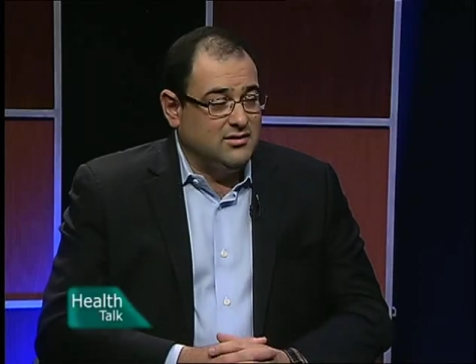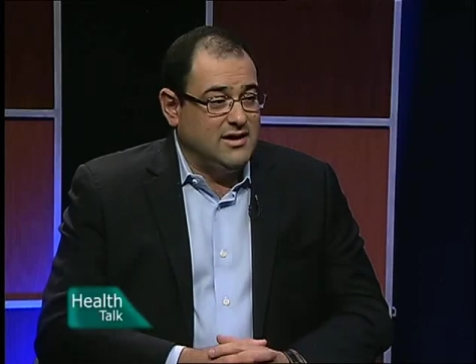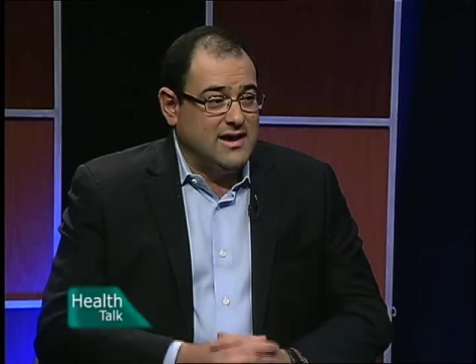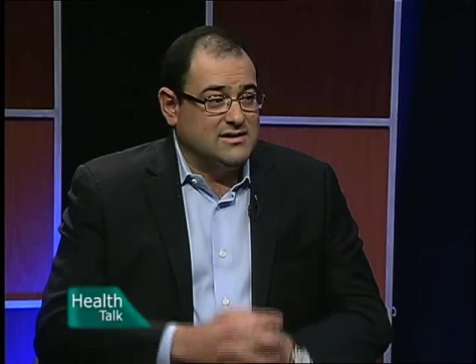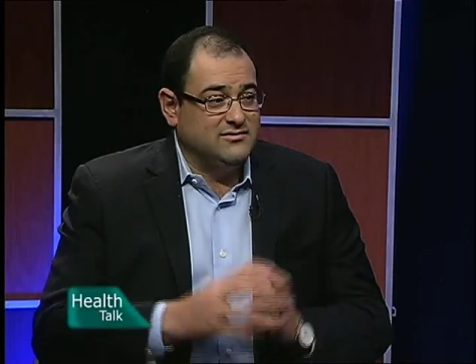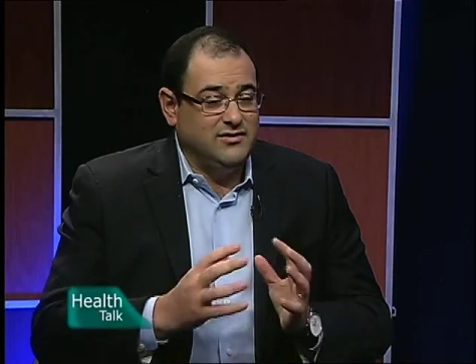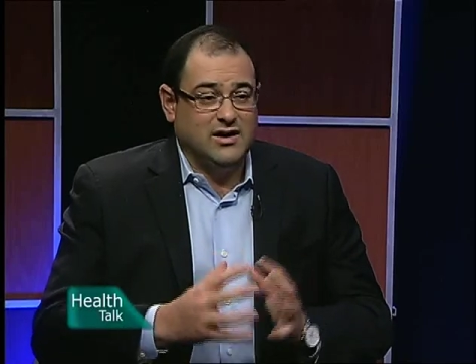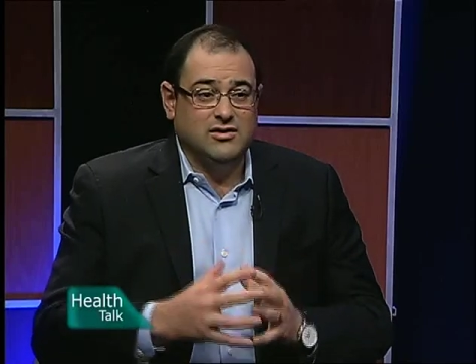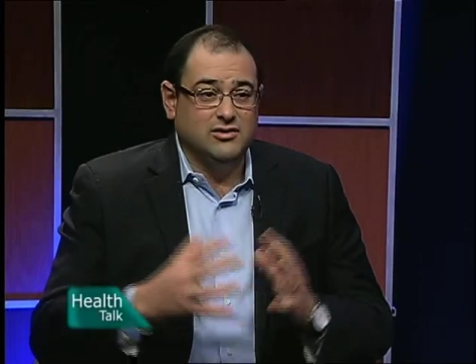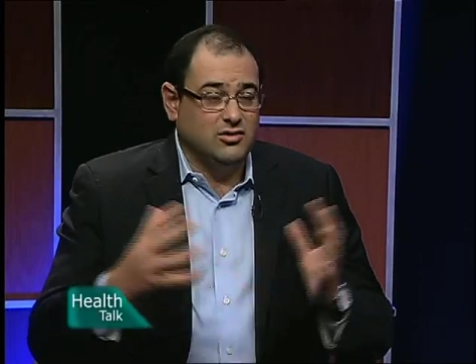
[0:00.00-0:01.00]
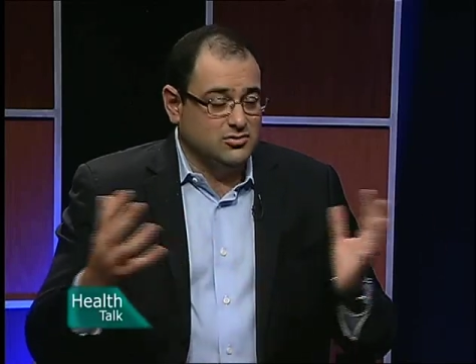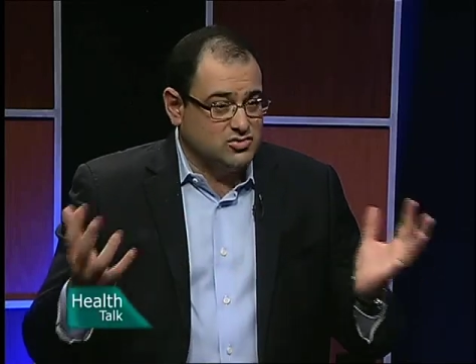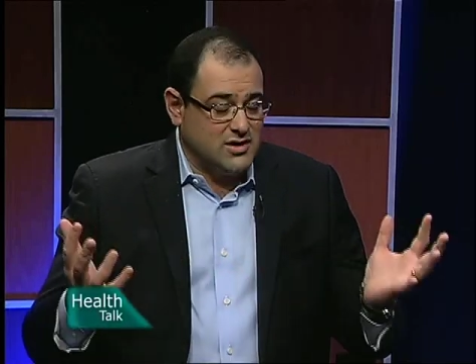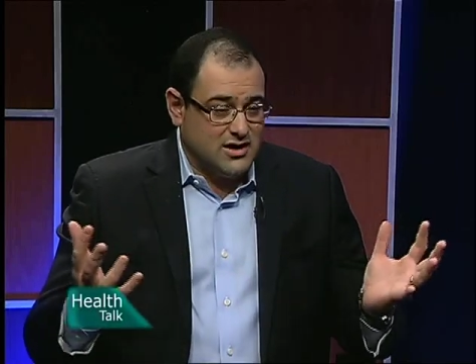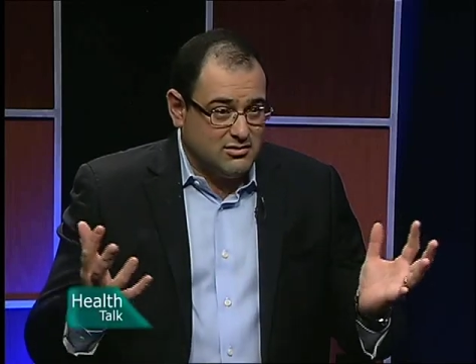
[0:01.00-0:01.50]
that has very long
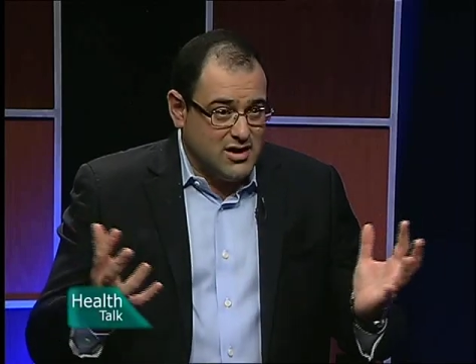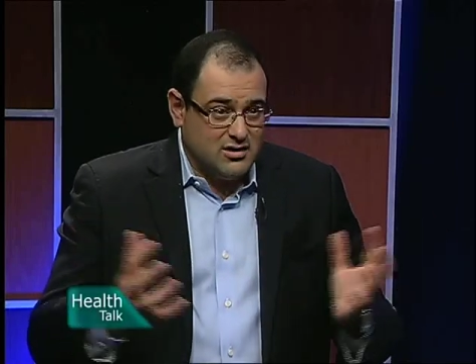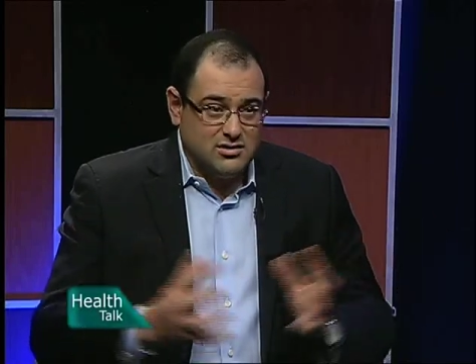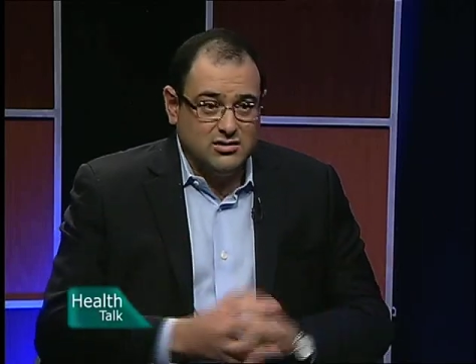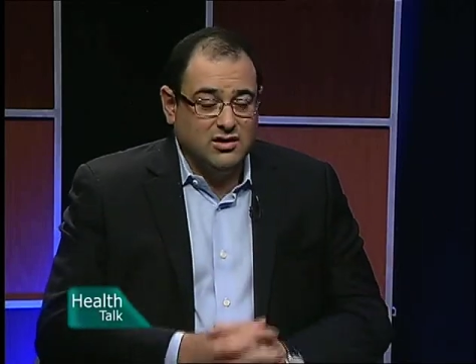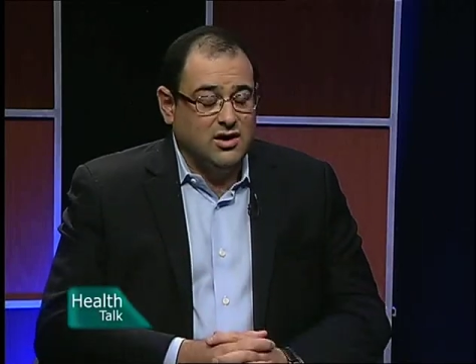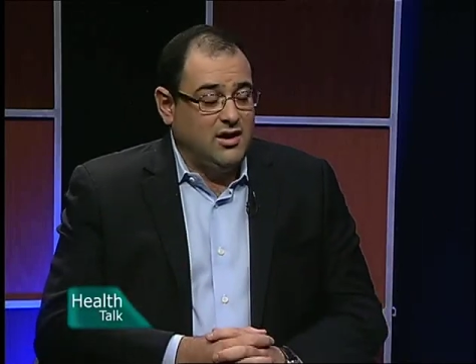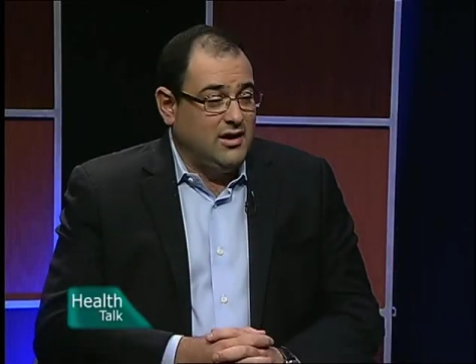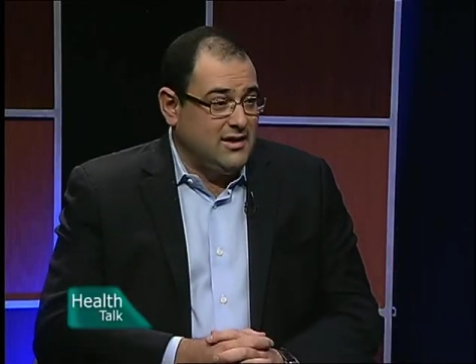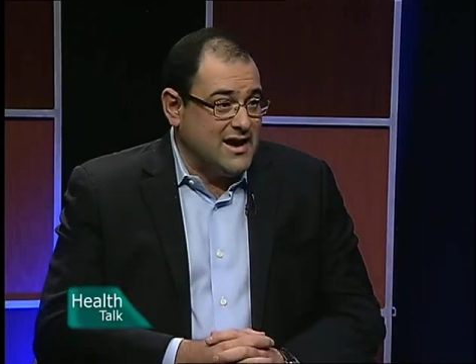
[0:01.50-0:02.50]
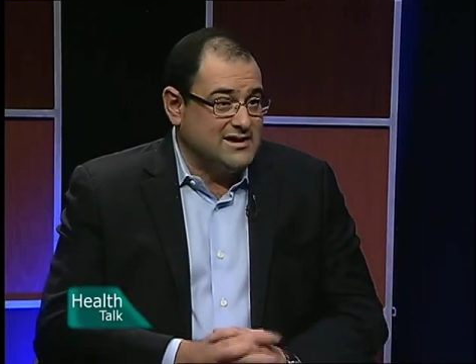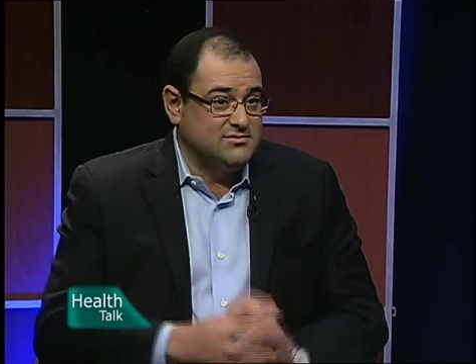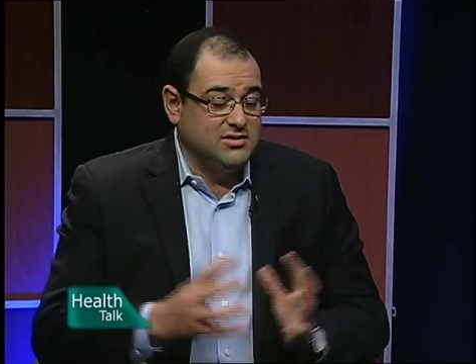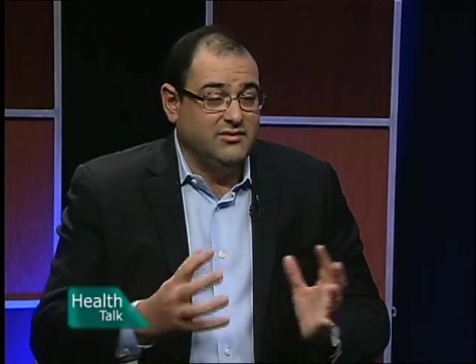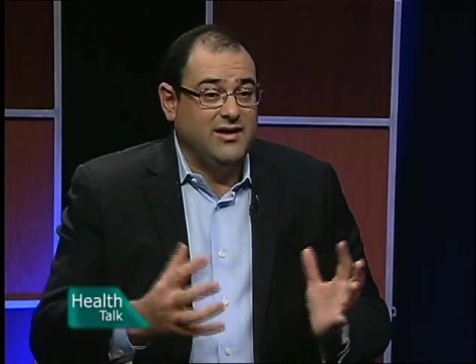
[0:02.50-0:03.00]
track record and has
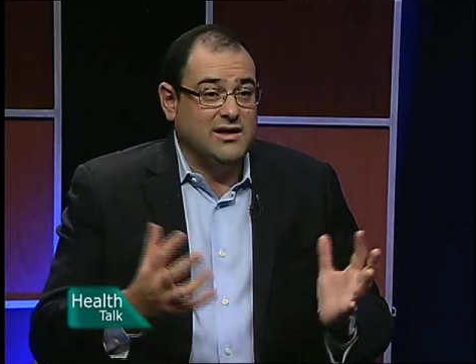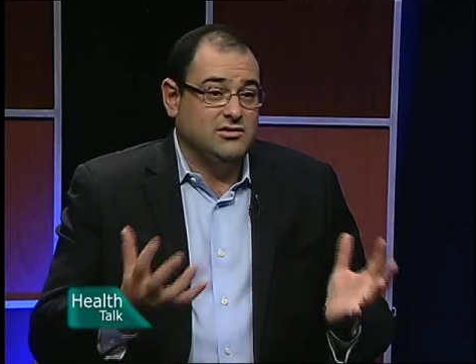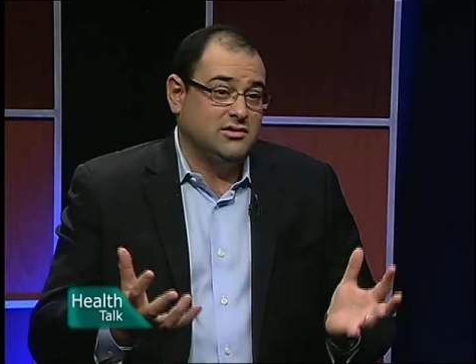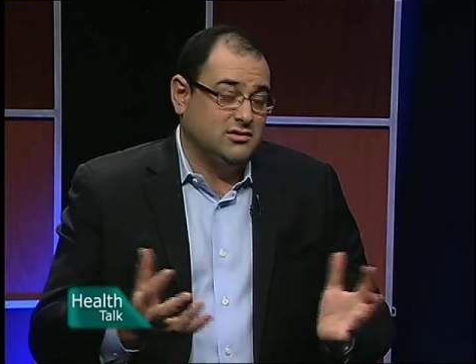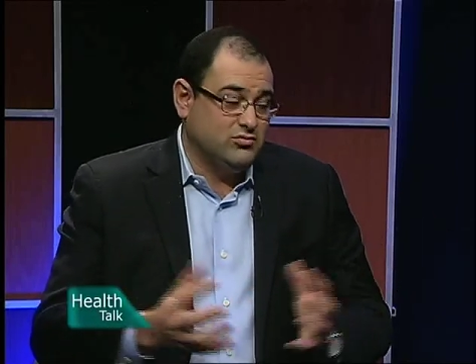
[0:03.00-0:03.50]
been evaluated